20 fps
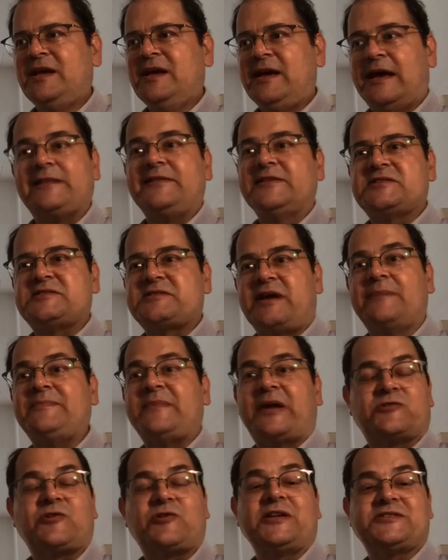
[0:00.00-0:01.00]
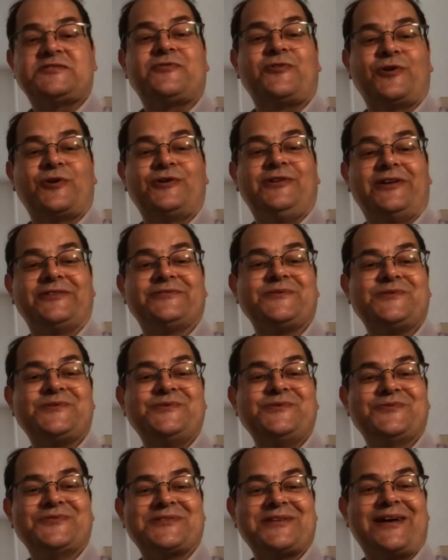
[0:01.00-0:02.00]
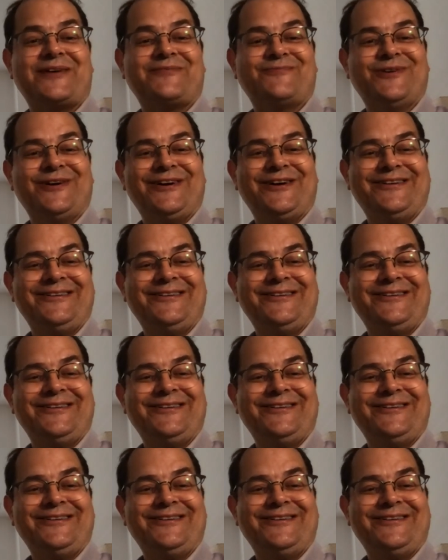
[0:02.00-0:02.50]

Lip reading: at least I'm not transferring a lot to students that way